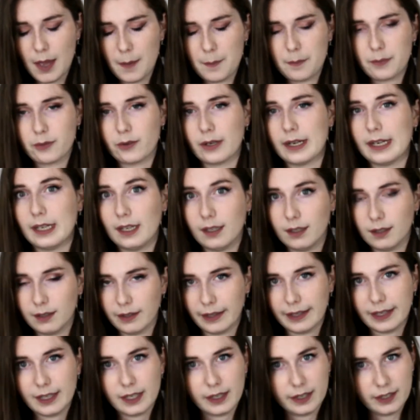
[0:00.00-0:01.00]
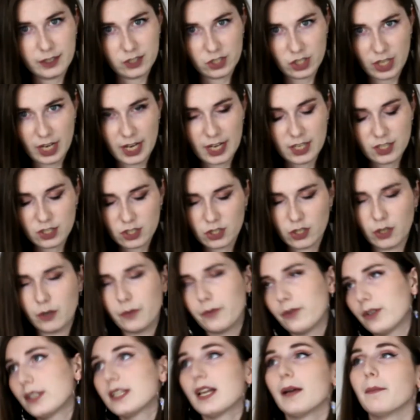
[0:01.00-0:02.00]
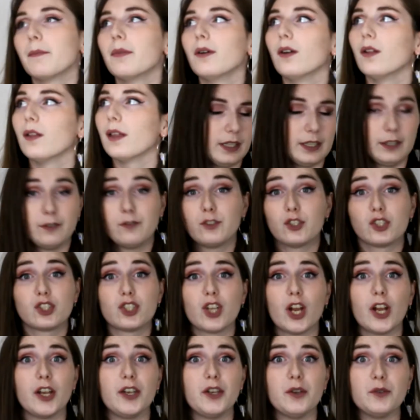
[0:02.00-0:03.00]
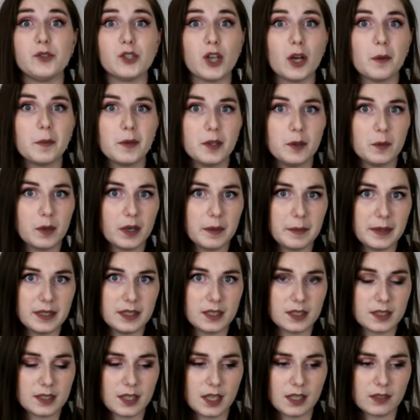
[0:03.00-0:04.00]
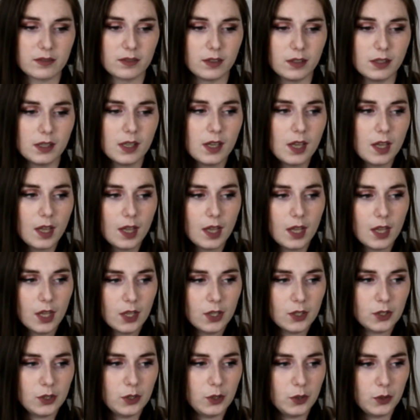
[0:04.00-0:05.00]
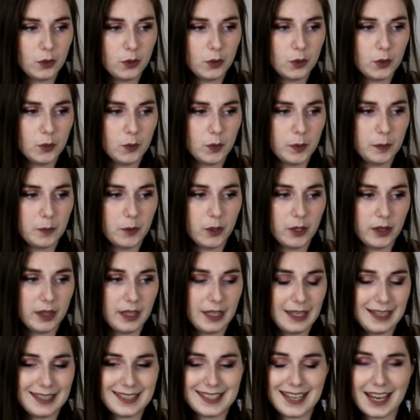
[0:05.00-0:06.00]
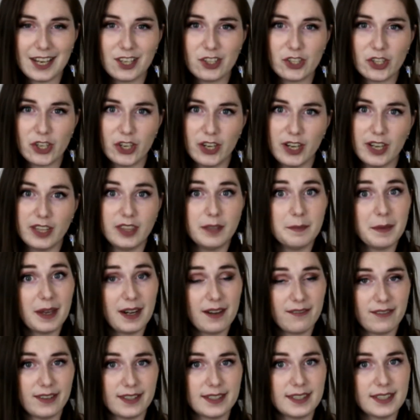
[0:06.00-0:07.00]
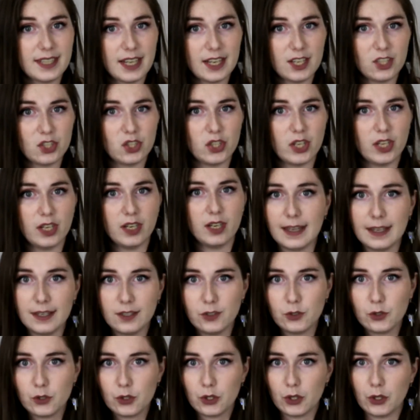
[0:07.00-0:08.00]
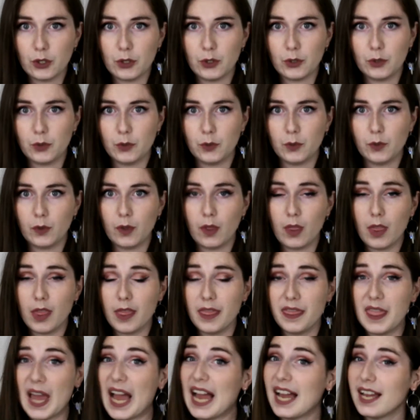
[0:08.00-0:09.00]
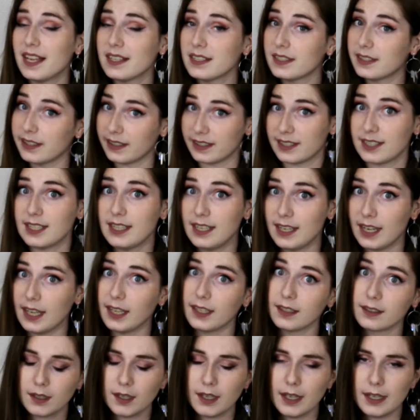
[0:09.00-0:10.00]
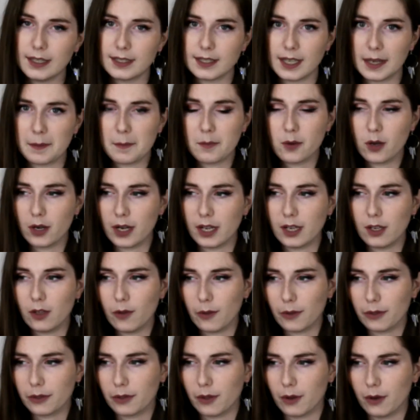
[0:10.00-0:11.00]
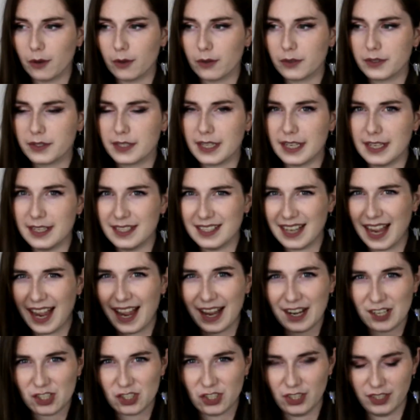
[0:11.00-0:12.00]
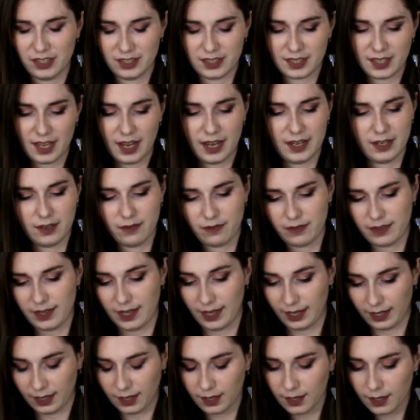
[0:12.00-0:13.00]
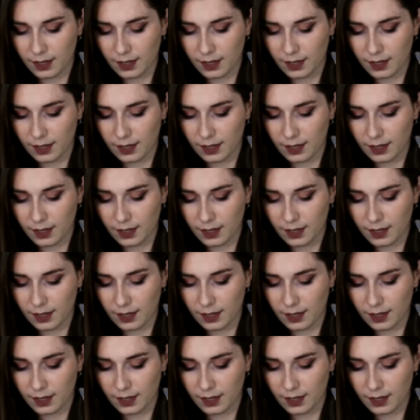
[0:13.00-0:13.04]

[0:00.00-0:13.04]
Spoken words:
bring a change. So for example, you just start a new job and you want to be successful. You would put the intention and the manifestation into that succeeding. It's like putting your thoughts into actions kind of thing.